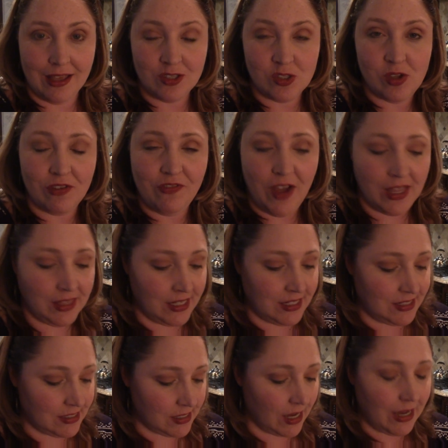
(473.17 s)
So I
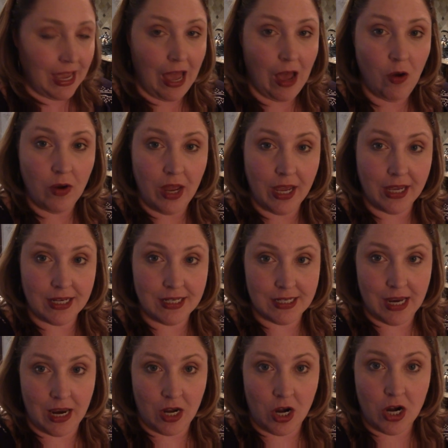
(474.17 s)
finally dug out a
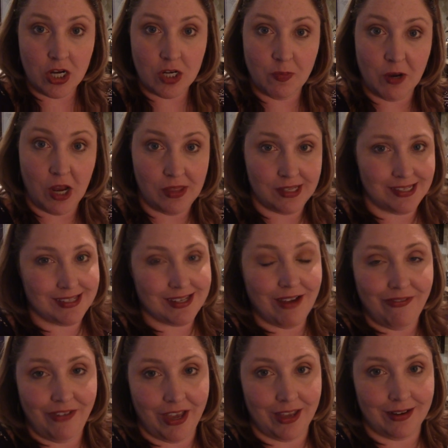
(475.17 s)
container to put all this
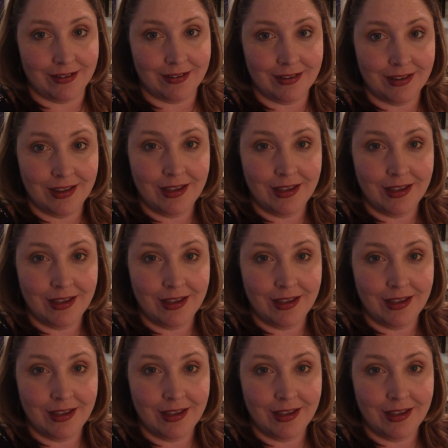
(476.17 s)
stuff in.